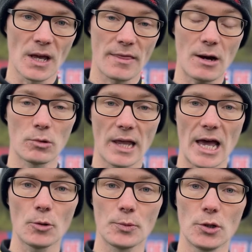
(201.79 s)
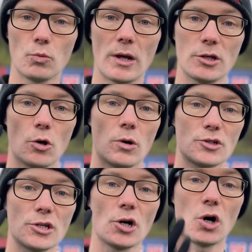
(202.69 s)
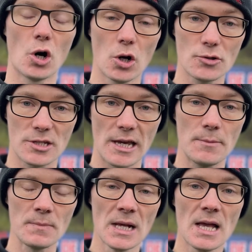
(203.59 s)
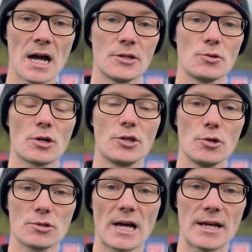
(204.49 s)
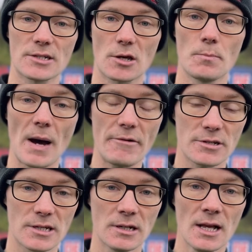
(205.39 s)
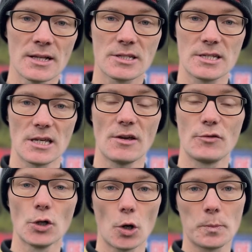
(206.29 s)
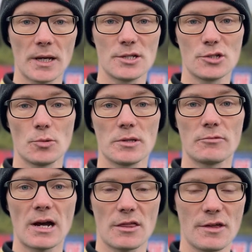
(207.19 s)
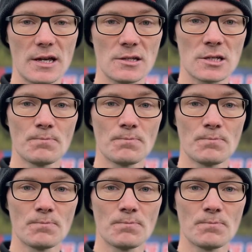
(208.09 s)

That will help you when you're watching your own team, and you can use that as a comparison to see if your players are doing the right things,